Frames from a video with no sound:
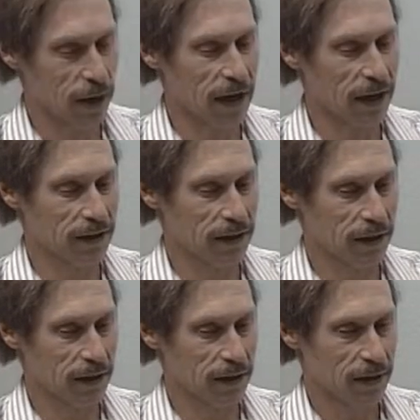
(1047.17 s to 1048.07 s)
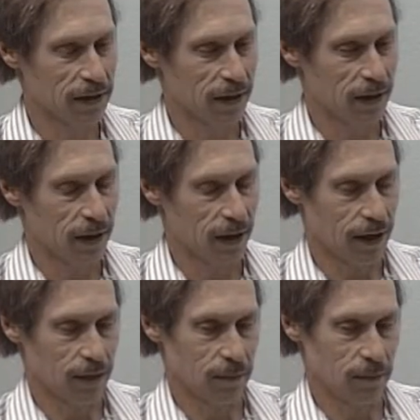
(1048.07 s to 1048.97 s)
I had
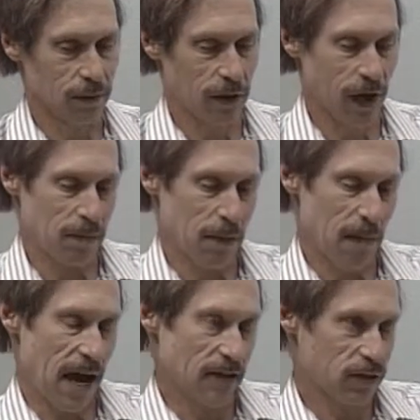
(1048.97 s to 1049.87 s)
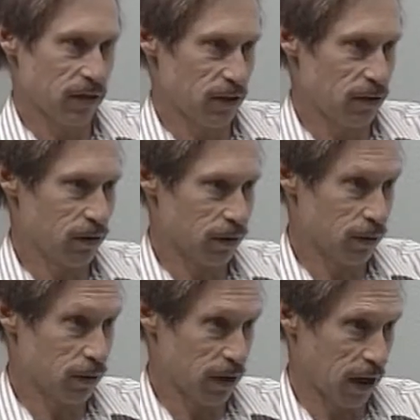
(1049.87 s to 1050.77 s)
gotten my master's at
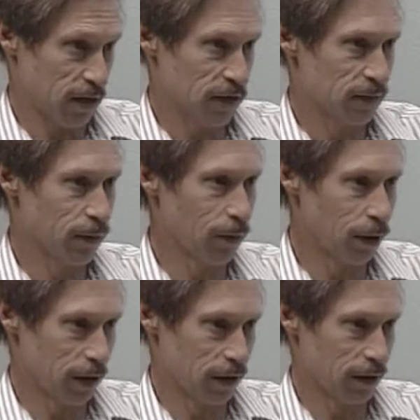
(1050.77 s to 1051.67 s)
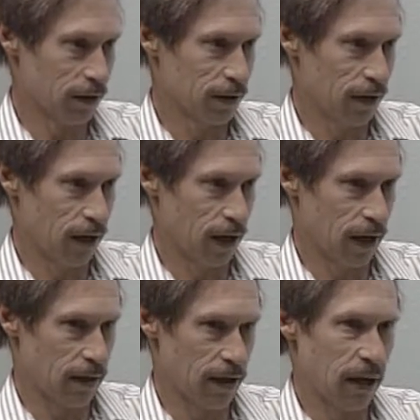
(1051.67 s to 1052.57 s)
University of Wisconsin, Milwaukee,
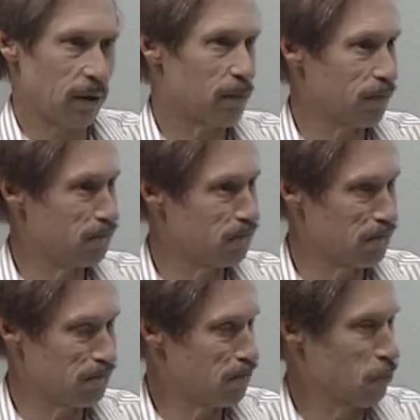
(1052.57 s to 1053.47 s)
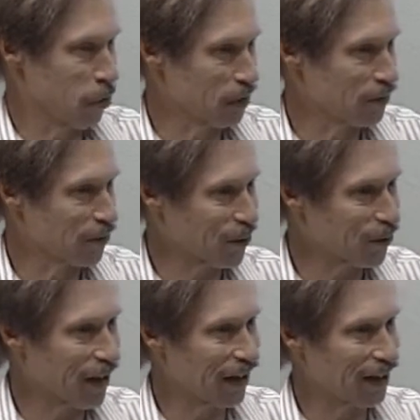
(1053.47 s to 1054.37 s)
and then I worked for a
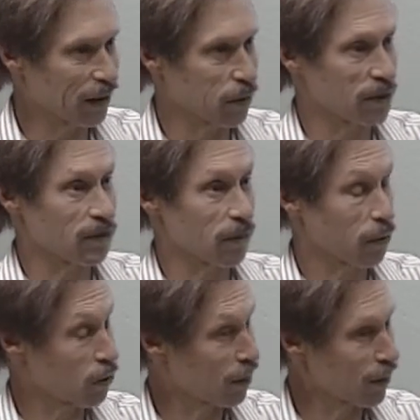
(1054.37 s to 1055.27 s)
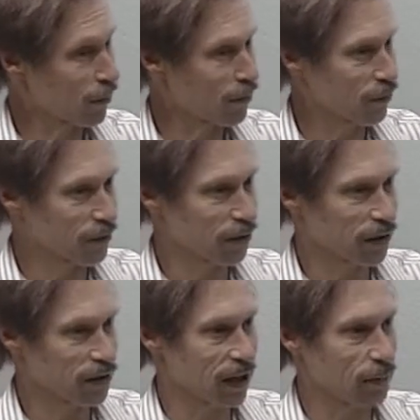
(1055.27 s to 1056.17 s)
while. I worked as a programmer for a
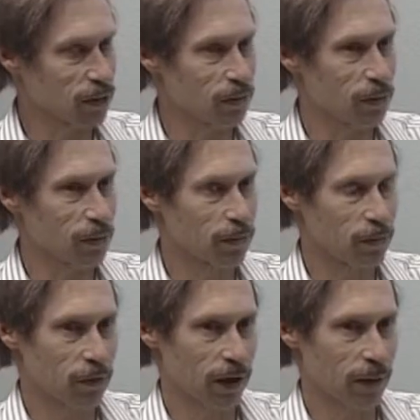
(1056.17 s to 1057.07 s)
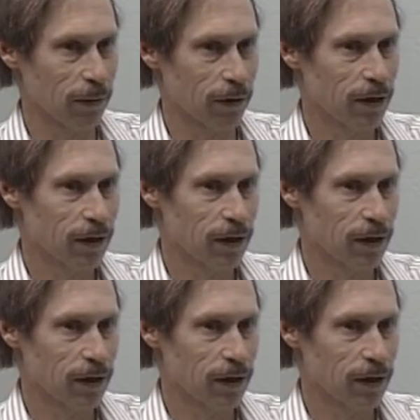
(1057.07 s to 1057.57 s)
long time, a computer programmer.